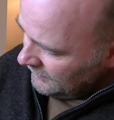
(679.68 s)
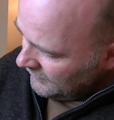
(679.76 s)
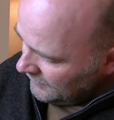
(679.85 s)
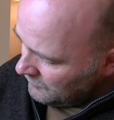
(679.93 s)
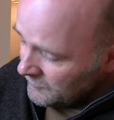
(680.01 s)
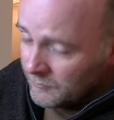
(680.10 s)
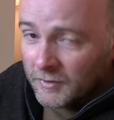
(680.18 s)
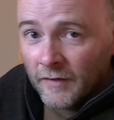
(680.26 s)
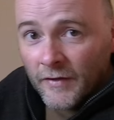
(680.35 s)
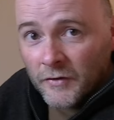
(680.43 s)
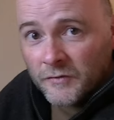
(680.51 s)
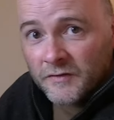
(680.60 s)
It was one of
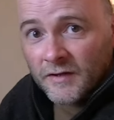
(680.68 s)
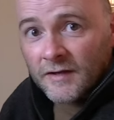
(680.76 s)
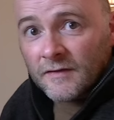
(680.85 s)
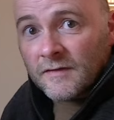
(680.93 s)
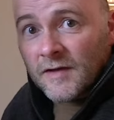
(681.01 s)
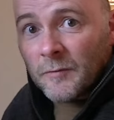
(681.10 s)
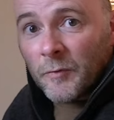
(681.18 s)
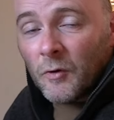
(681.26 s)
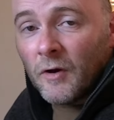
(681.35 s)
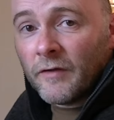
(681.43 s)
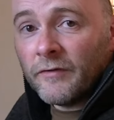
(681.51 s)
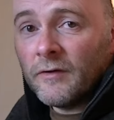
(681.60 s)
those things I
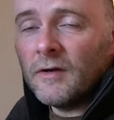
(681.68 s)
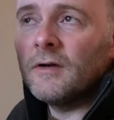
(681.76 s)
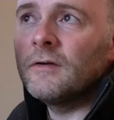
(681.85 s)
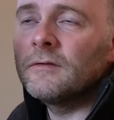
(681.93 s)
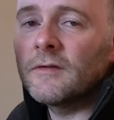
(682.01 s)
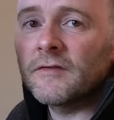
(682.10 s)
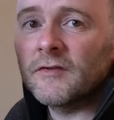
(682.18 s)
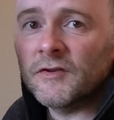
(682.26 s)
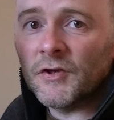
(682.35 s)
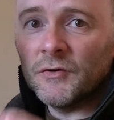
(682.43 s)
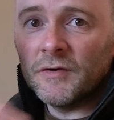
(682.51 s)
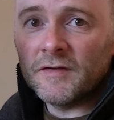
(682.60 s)
bought, I thought, oh, as
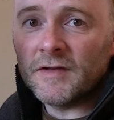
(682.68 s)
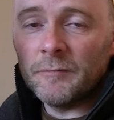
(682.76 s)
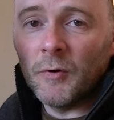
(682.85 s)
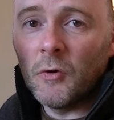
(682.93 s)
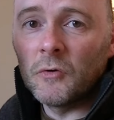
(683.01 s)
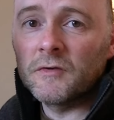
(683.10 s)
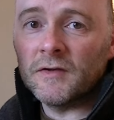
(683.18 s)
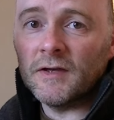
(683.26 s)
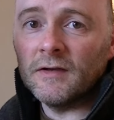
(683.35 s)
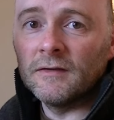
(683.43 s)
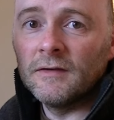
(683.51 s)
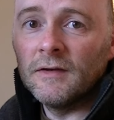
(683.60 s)
soon as I bought
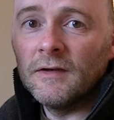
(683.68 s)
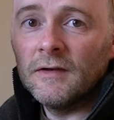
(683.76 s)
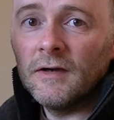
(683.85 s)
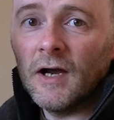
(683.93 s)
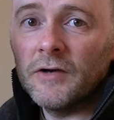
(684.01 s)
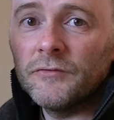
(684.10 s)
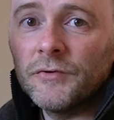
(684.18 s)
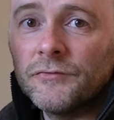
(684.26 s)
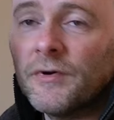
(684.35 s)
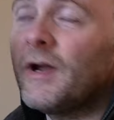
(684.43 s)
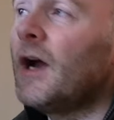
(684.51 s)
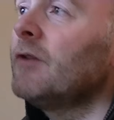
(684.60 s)
it, I,
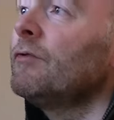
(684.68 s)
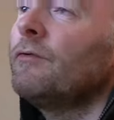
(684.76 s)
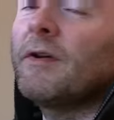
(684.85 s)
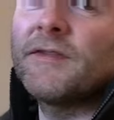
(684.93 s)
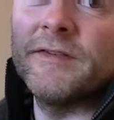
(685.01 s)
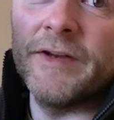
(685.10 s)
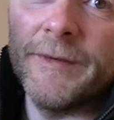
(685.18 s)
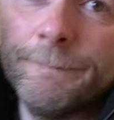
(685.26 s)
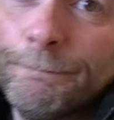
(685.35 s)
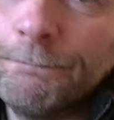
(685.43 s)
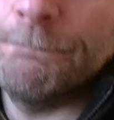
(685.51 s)
regret, I regretted it.